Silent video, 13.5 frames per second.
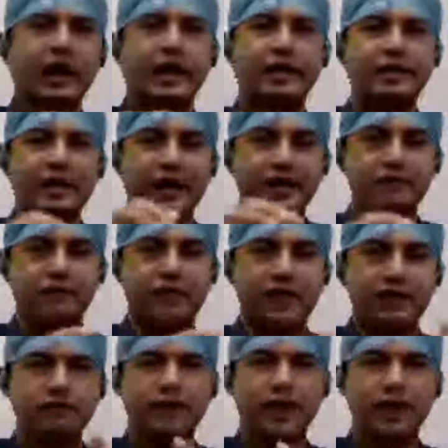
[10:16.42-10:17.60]
And that
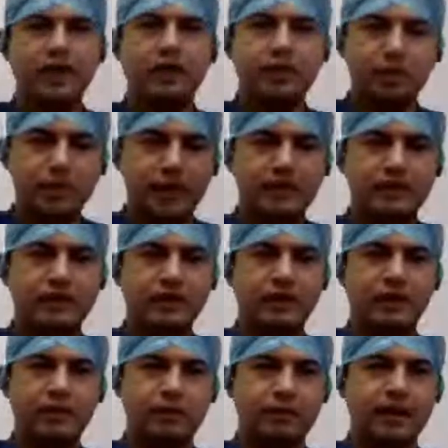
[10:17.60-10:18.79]
valve can remain
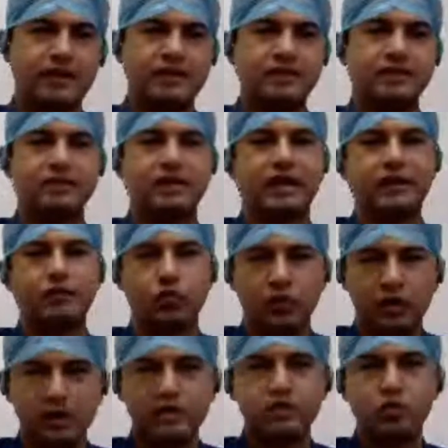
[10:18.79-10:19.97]
there implanted and
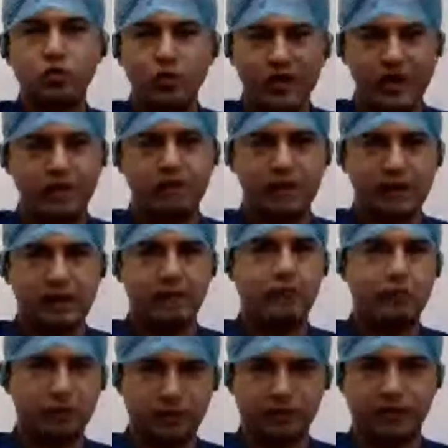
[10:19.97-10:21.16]
works very well and
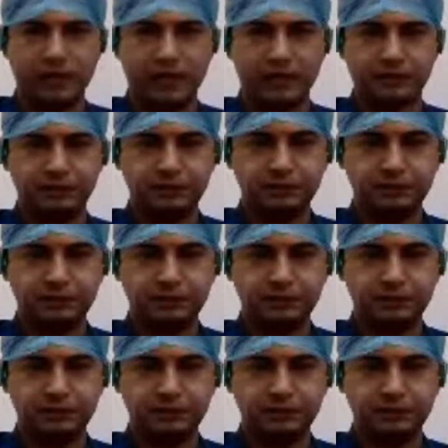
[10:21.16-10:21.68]
beautifully.